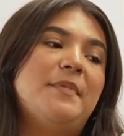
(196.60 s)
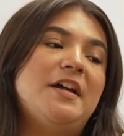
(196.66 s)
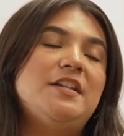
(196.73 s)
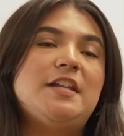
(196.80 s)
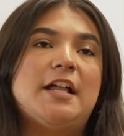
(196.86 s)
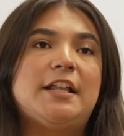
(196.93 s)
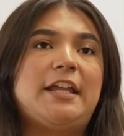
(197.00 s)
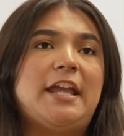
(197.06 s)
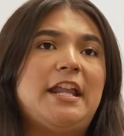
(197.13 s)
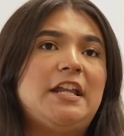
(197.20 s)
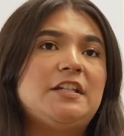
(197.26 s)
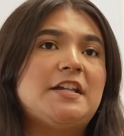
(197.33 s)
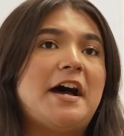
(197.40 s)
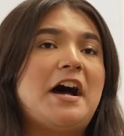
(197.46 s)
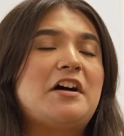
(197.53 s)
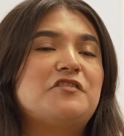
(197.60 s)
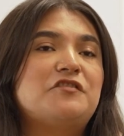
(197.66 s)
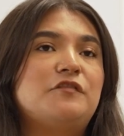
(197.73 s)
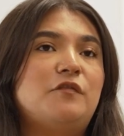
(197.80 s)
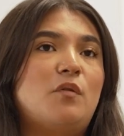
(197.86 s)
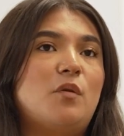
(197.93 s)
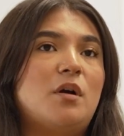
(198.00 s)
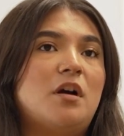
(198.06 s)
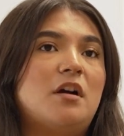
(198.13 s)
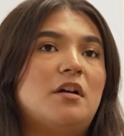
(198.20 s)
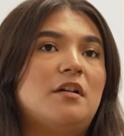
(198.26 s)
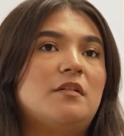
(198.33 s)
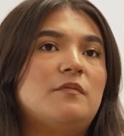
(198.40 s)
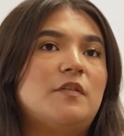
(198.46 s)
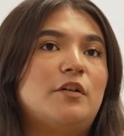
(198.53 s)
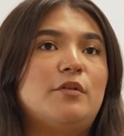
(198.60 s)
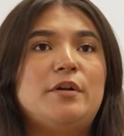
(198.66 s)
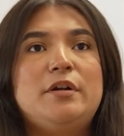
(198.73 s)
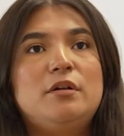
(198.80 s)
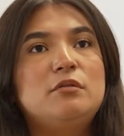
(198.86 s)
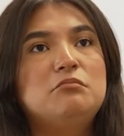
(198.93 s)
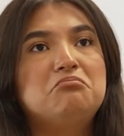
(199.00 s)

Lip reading: and delegating tasks for the crew.